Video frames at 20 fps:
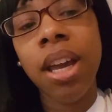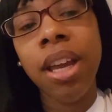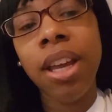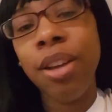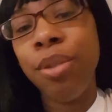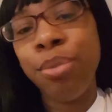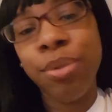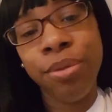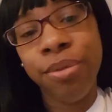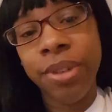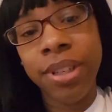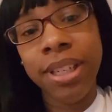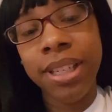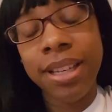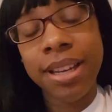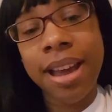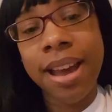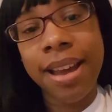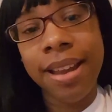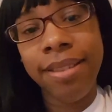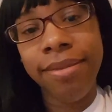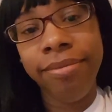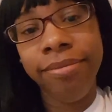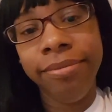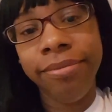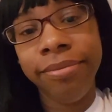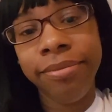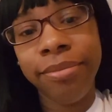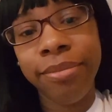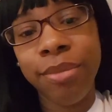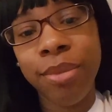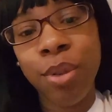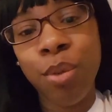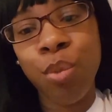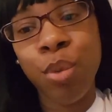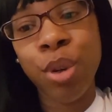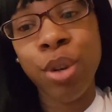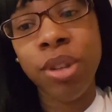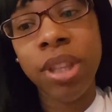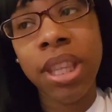and we're really not.
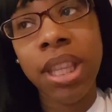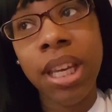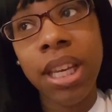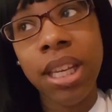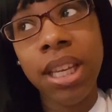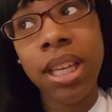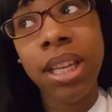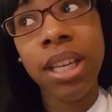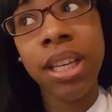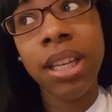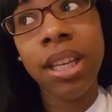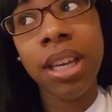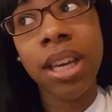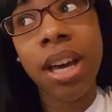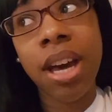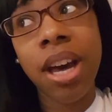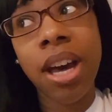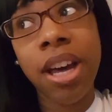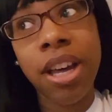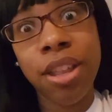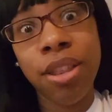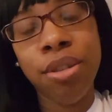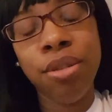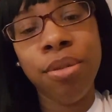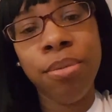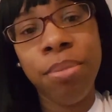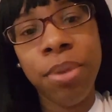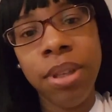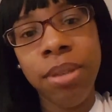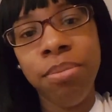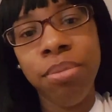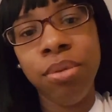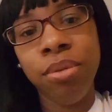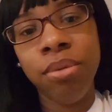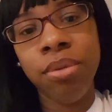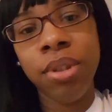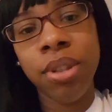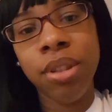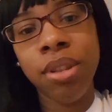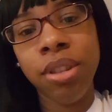We're thinking other
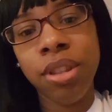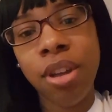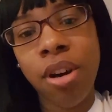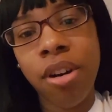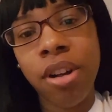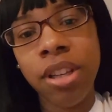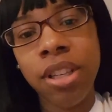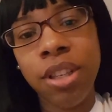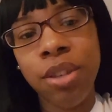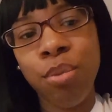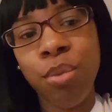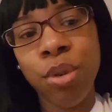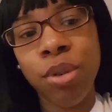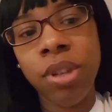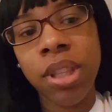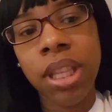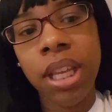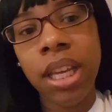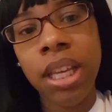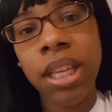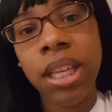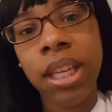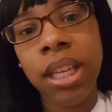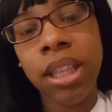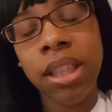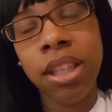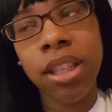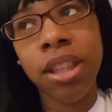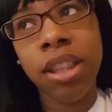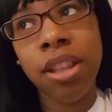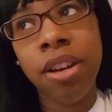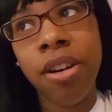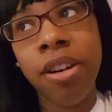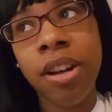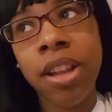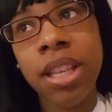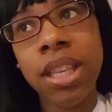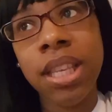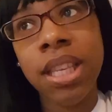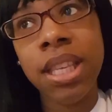people's thoughts. We're thinking the
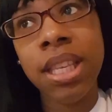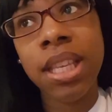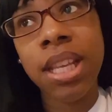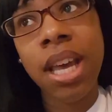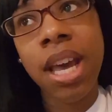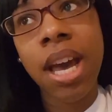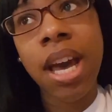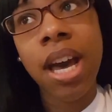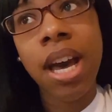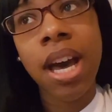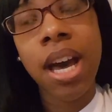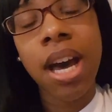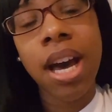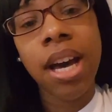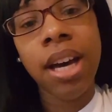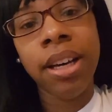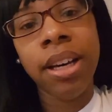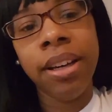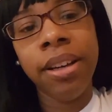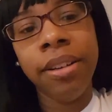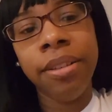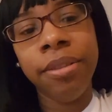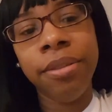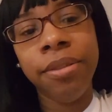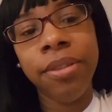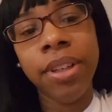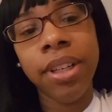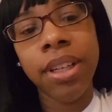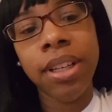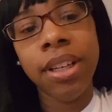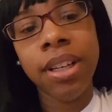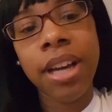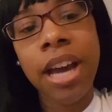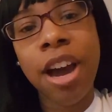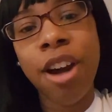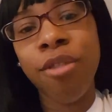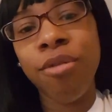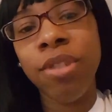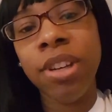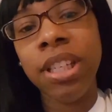thoughts of
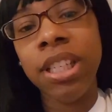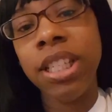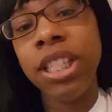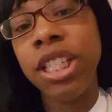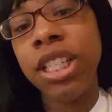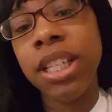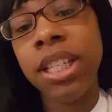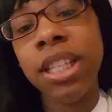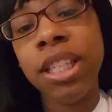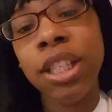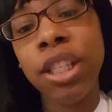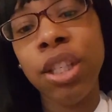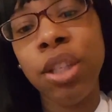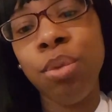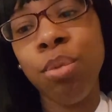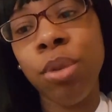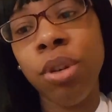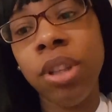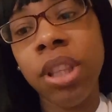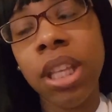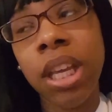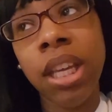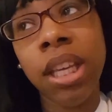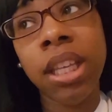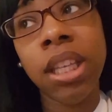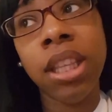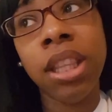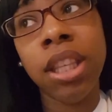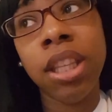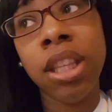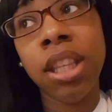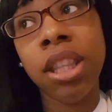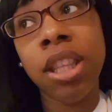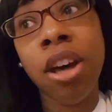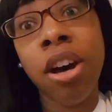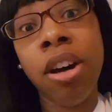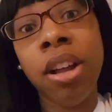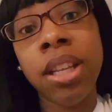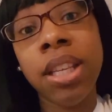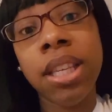our religions. We're thinking the
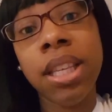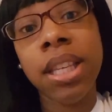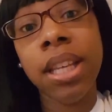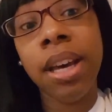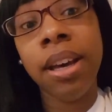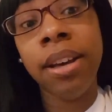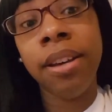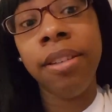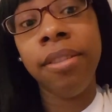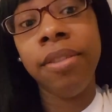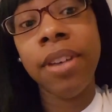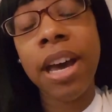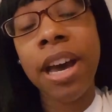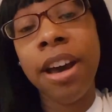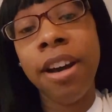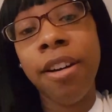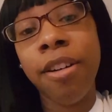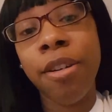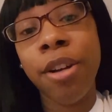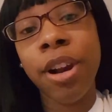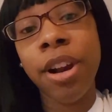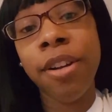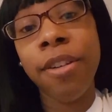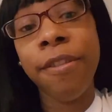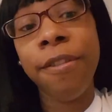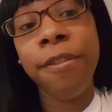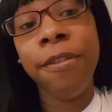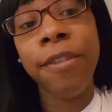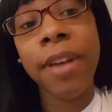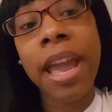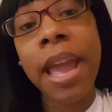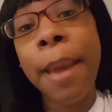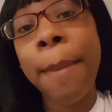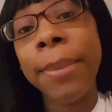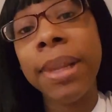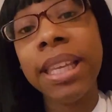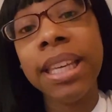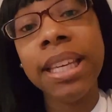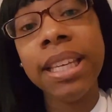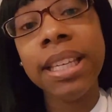thoughts of our
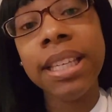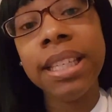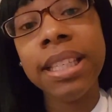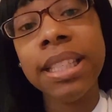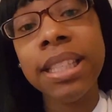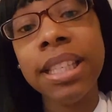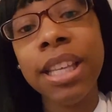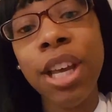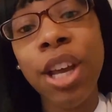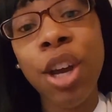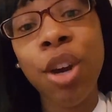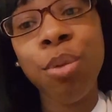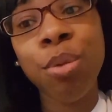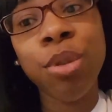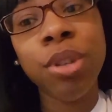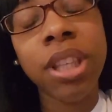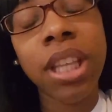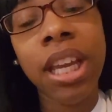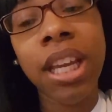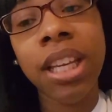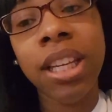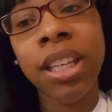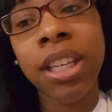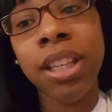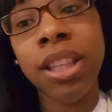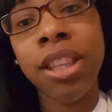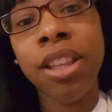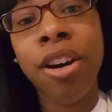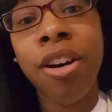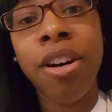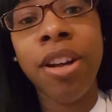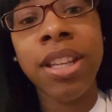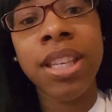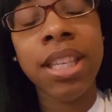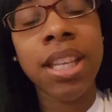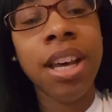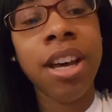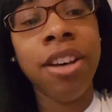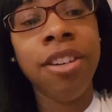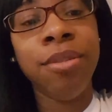families. We're thinking the
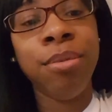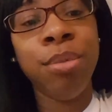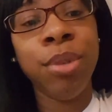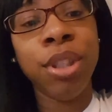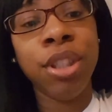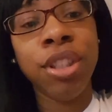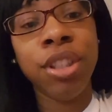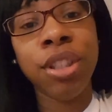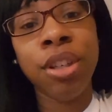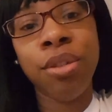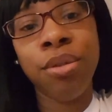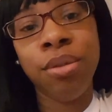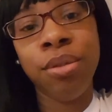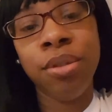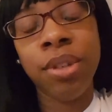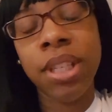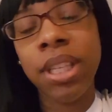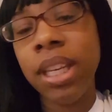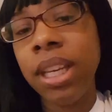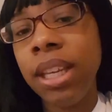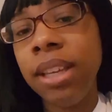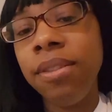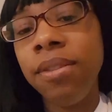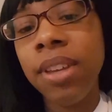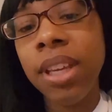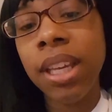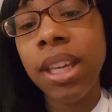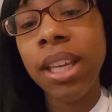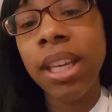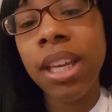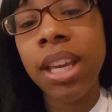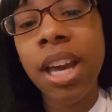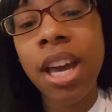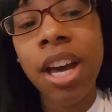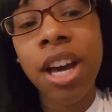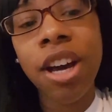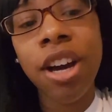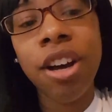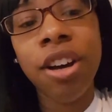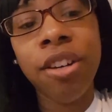thoughts of what's shown on TV,
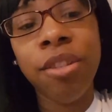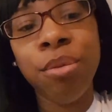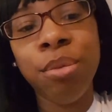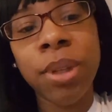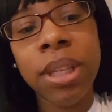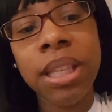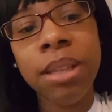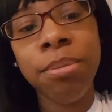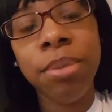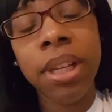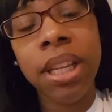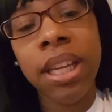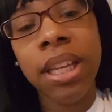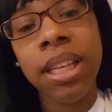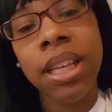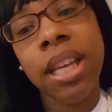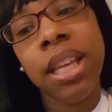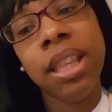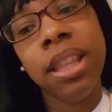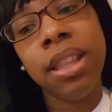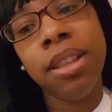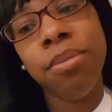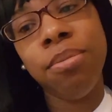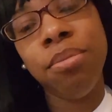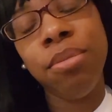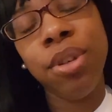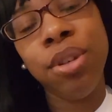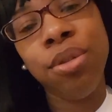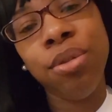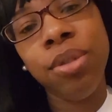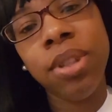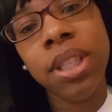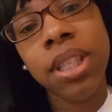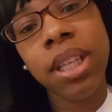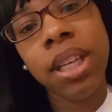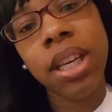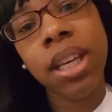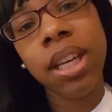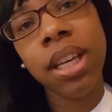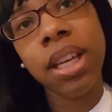of what's played in the
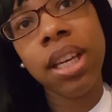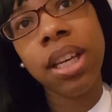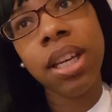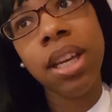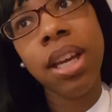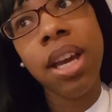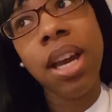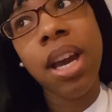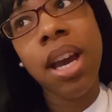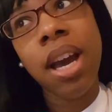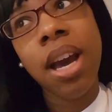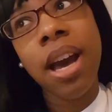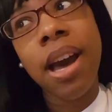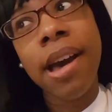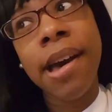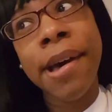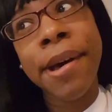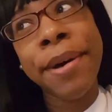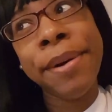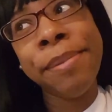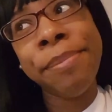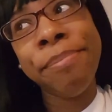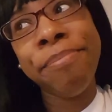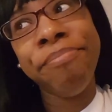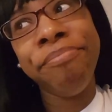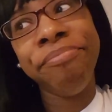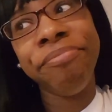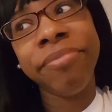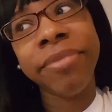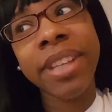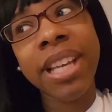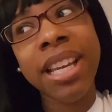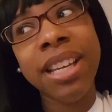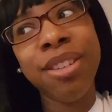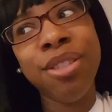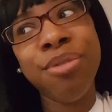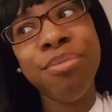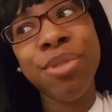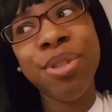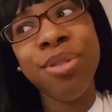music, and
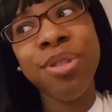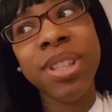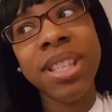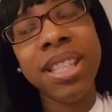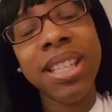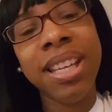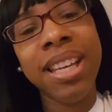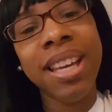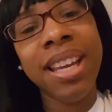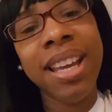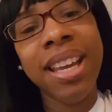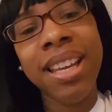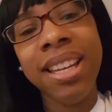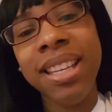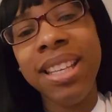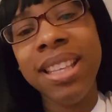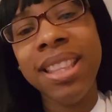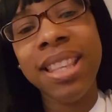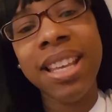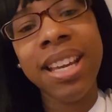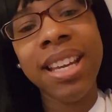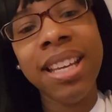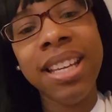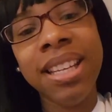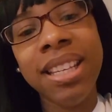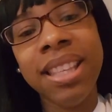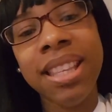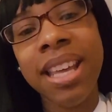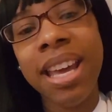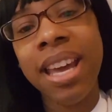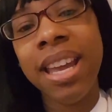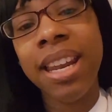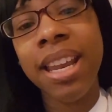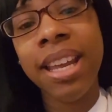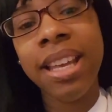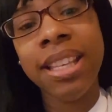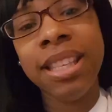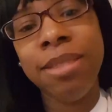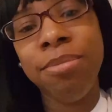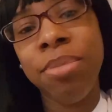almost anything that
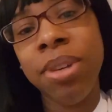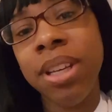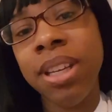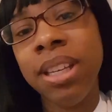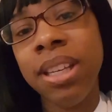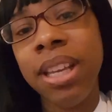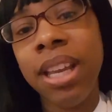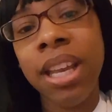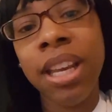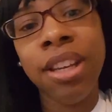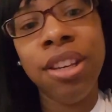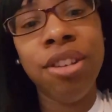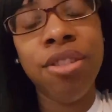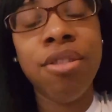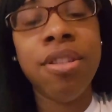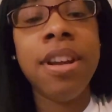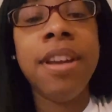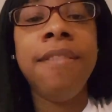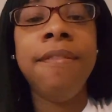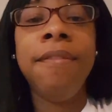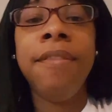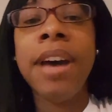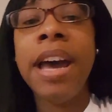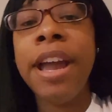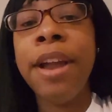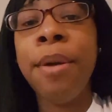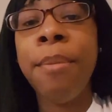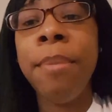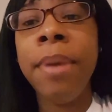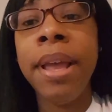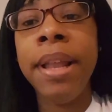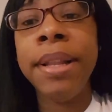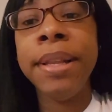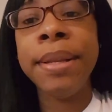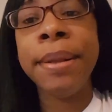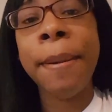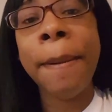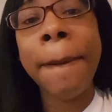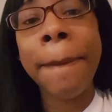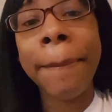has been in your environment